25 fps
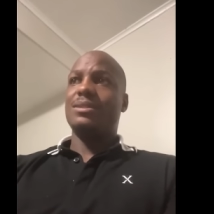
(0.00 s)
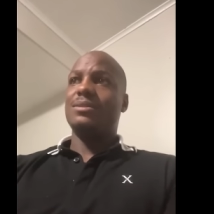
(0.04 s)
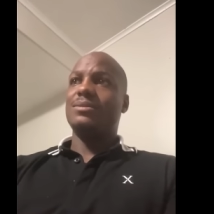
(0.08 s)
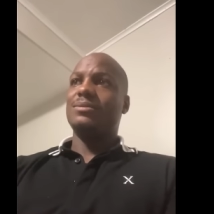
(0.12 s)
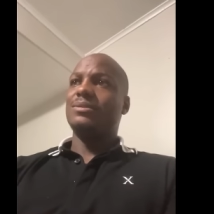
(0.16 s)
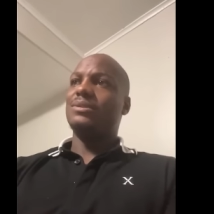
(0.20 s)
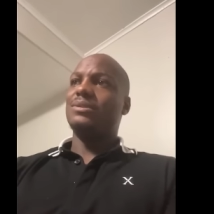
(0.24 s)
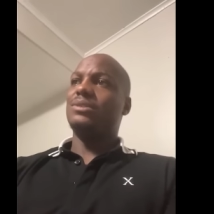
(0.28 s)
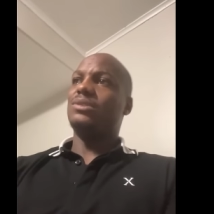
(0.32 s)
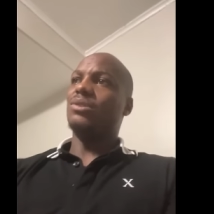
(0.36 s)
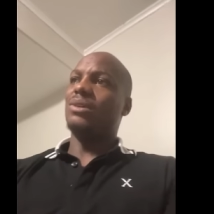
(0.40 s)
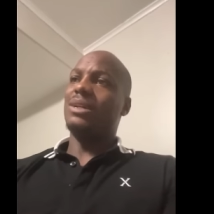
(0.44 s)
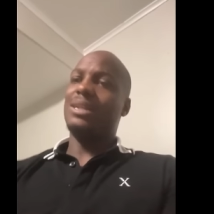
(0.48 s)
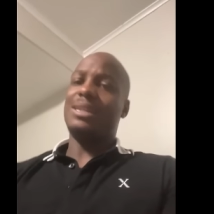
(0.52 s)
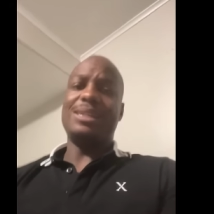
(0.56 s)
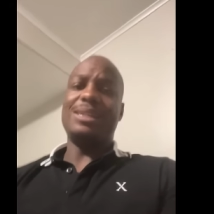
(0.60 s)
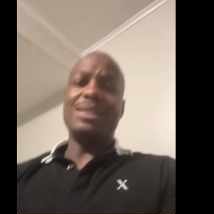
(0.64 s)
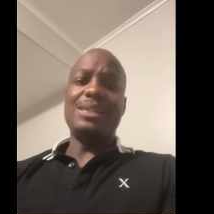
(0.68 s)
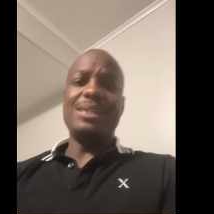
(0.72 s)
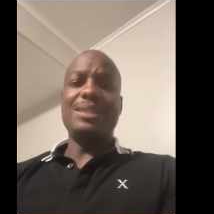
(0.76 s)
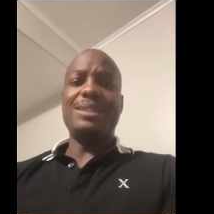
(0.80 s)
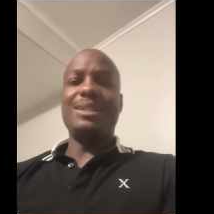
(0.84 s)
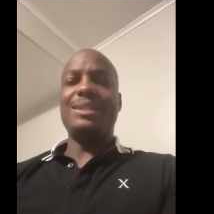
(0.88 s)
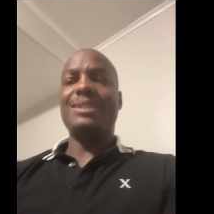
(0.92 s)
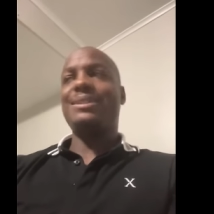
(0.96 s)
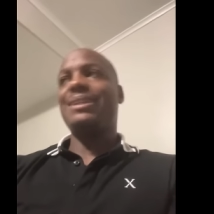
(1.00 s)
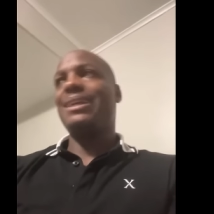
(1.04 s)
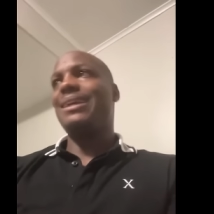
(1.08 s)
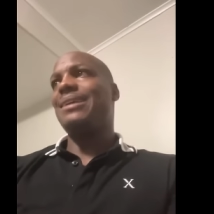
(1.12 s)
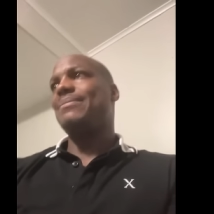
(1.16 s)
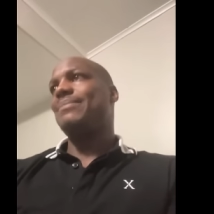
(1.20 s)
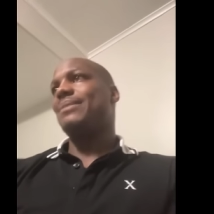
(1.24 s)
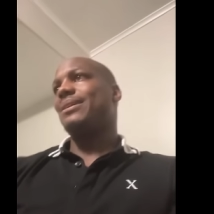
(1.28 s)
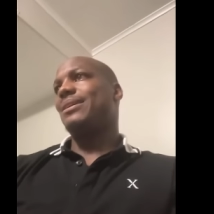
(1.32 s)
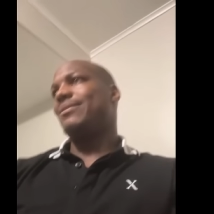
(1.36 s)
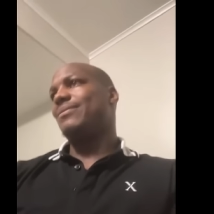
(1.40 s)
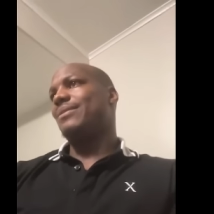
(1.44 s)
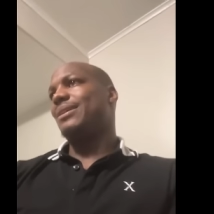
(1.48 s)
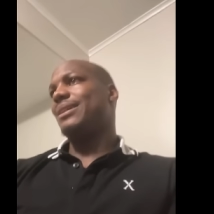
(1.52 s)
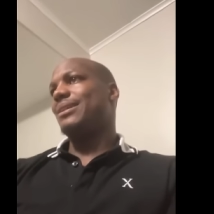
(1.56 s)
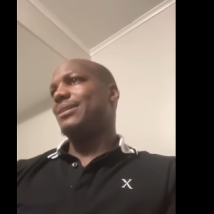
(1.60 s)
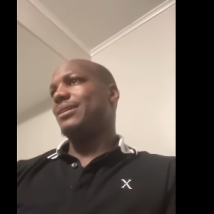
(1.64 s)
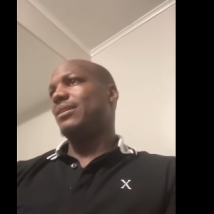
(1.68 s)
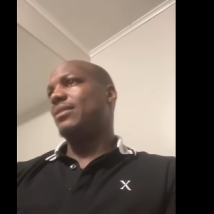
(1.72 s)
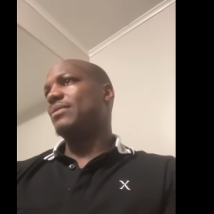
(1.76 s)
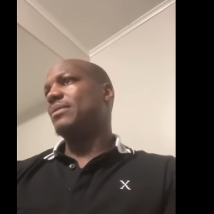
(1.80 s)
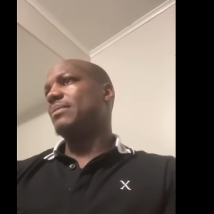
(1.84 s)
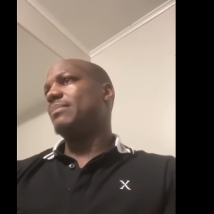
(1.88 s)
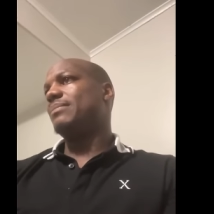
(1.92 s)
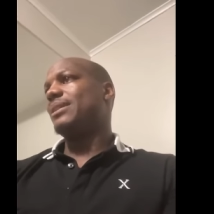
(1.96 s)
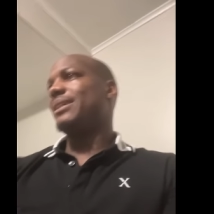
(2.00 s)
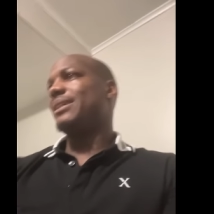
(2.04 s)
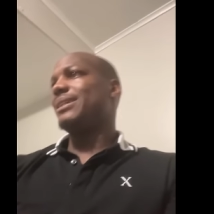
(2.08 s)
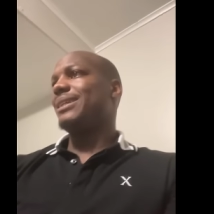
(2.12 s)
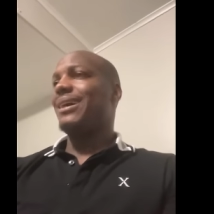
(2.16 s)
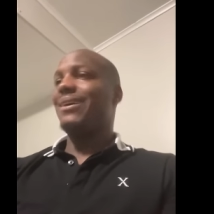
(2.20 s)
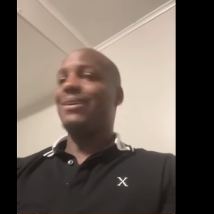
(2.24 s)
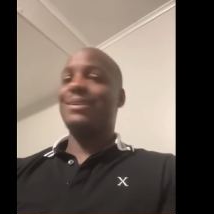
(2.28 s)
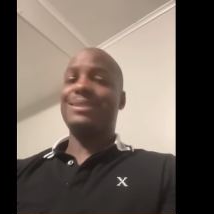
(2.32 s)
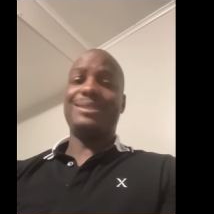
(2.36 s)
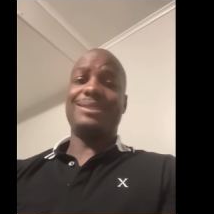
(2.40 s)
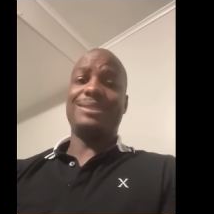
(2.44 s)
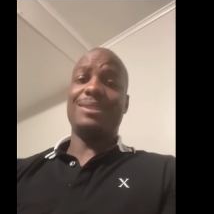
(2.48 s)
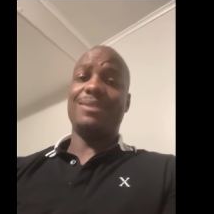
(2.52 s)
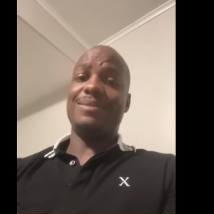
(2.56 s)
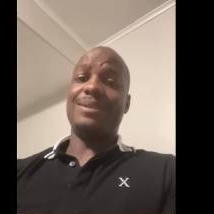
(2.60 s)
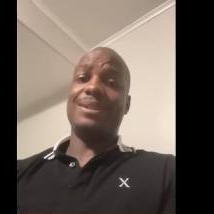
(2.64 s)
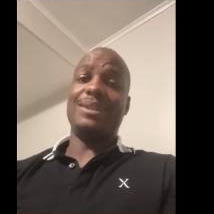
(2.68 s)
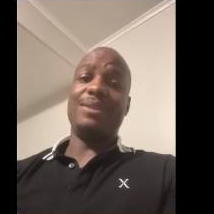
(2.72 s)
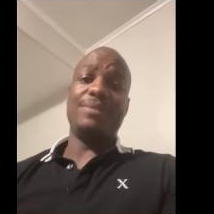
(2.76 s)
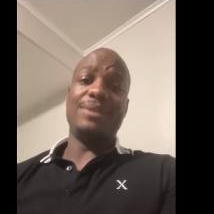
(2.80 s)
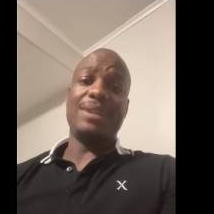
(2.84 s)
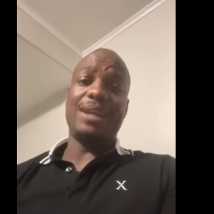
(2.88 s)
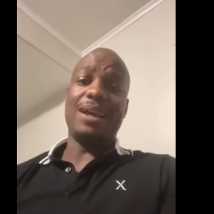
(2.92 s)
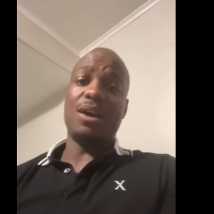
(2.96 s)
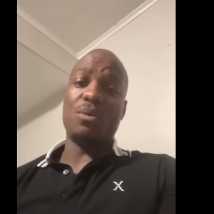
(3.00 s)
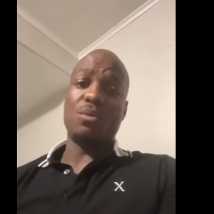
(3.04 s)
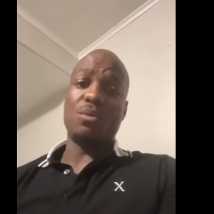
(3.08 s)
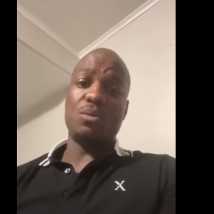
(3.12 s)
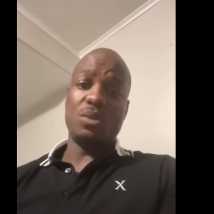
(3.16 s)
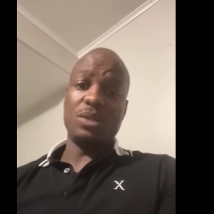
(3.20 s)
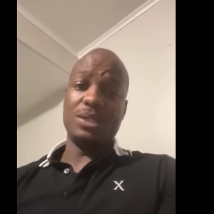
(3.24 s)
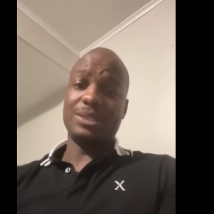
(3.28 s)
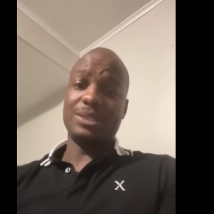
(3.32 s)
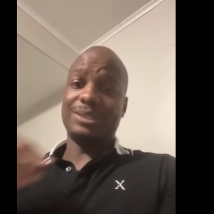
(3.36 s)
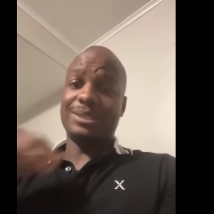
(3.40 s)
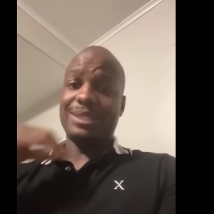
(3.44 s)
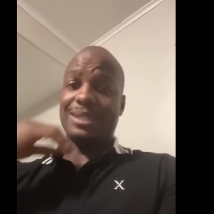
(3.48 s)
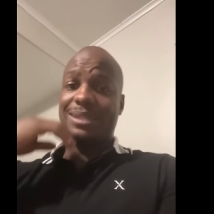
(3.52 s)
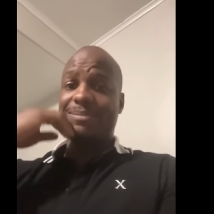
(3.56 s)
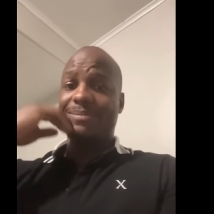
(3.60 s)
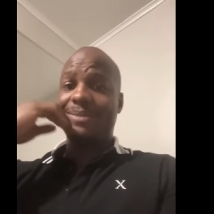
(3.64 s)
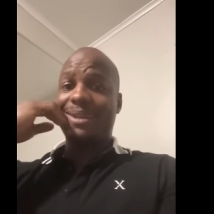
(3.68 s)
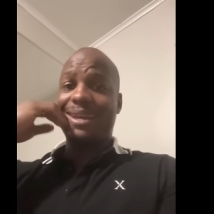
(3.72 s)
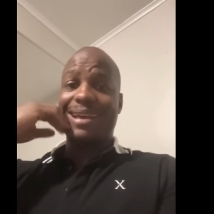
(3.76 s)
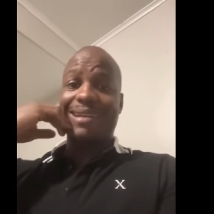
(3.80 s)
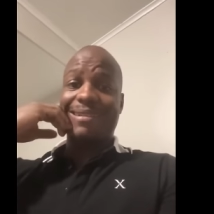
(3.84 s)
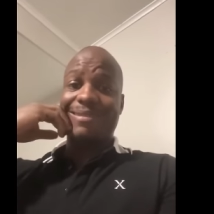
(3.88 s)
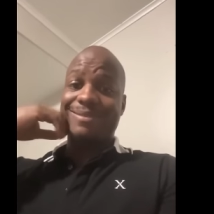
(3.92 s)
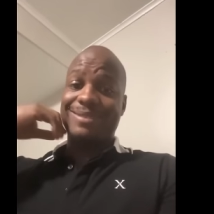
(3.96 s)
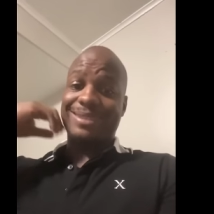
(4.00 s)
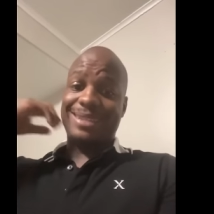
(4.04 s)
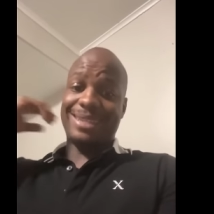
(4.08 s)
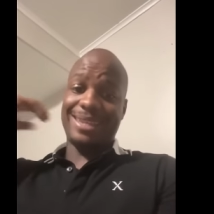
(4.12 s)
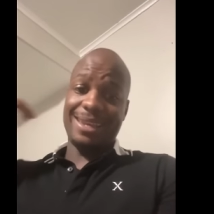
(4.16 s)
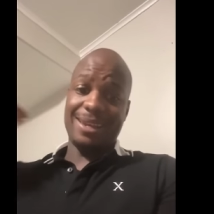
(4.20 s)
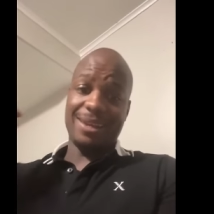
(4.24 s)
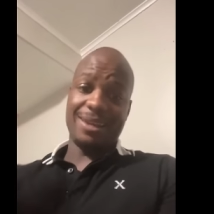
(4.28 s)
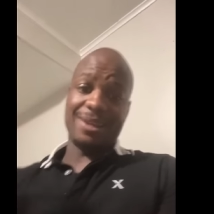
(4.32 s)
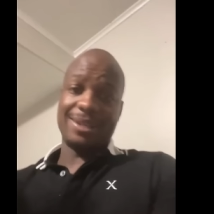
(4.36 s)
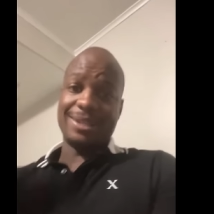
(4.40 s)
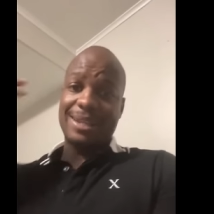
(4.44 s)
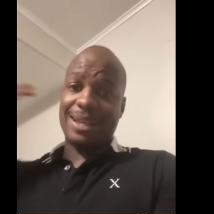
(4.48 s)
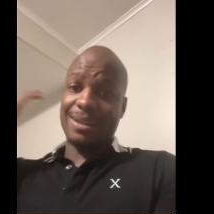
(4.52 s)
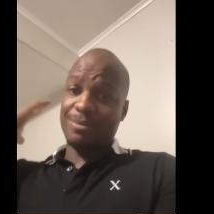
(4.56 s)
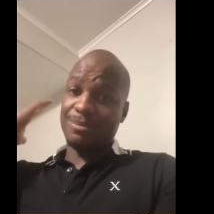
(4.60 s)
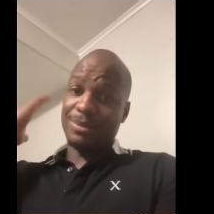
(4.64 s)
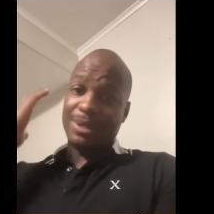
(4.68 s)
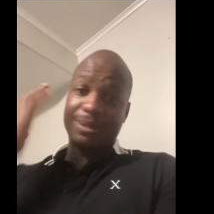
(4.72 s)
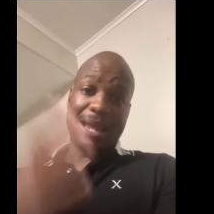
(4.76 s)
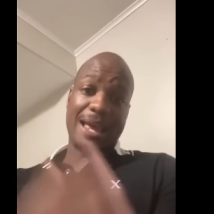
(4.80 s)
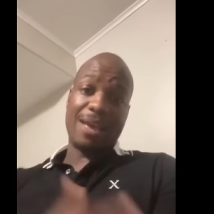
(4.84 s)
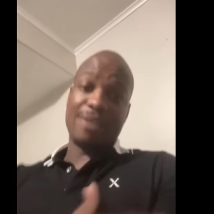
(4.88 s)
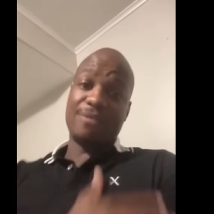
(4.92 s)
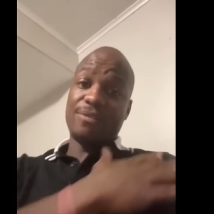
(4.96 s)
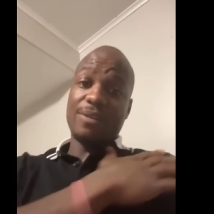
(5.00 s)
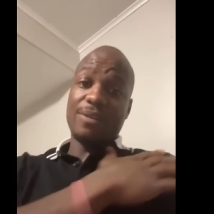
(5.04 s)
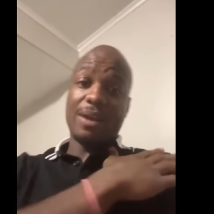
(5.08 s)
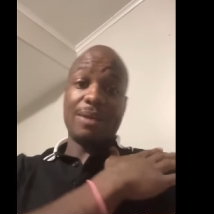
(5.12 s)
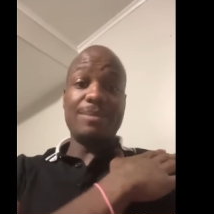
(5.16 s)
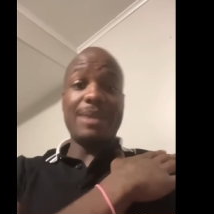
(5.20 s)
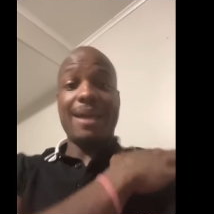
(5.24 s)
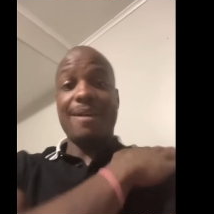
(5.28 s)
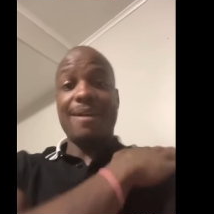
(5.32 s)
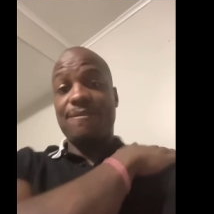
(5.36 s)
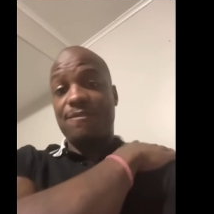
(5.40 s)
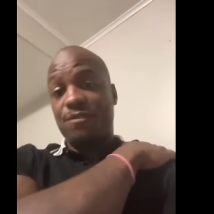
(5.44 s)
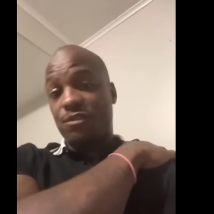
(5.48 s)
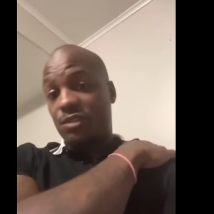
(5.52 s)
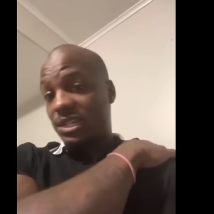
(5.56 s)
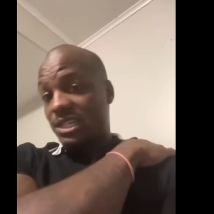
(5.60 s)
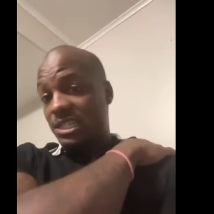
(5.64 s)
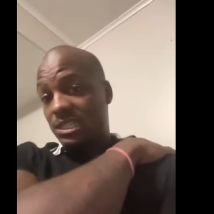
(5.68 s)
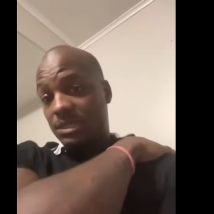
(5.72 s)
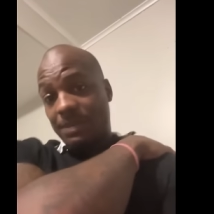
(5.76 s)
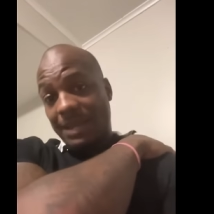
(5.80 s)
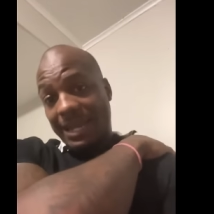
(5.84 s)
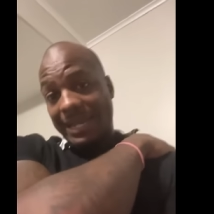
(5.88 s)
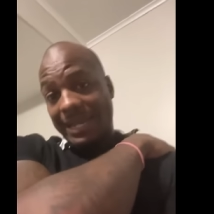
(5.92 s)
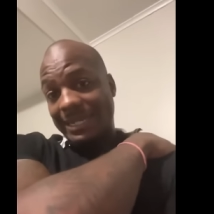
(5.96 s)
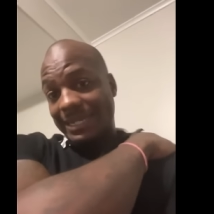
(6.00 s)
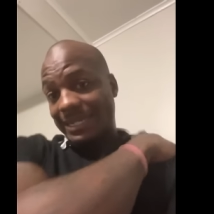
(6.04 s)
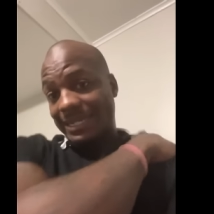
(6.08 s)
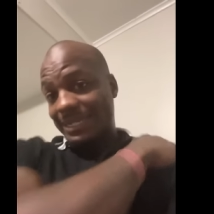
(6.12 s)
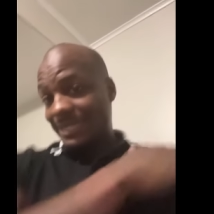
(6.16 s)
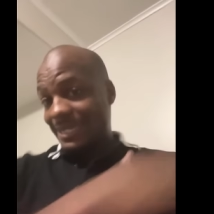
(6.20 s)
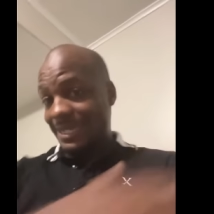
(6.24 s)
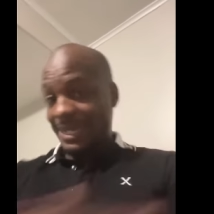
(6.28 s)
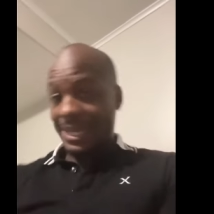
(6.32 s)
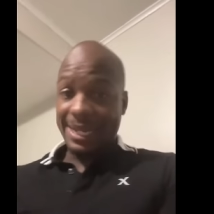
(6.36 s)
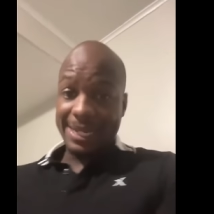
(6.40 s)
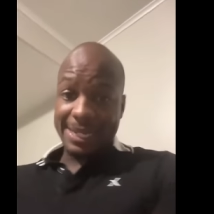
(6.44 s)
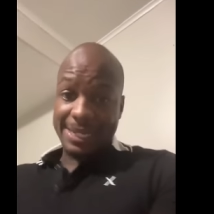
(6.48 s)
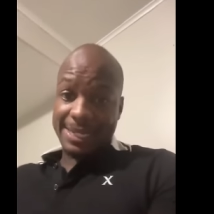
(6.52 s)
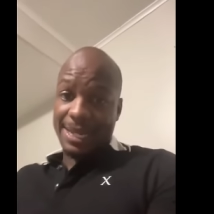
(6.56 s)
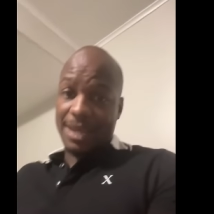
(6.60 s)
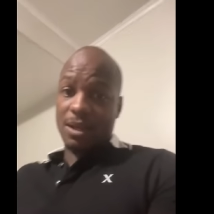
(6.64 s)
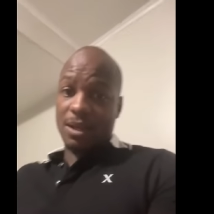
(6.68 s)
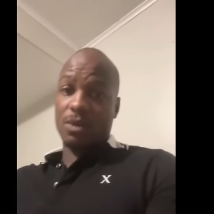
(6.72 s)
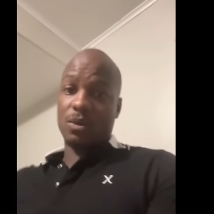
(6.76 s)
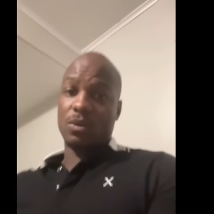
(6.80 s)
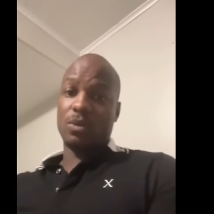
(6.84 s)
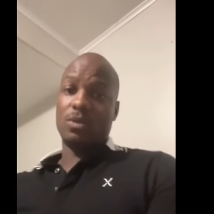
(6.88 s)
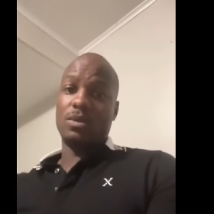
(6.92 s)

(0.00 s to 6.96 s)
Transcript: So at the end of the day, man, whatever, man, y'all can say whatever y'all want to say, man. I don't care. I'm not I'm not phrased by none of y'all.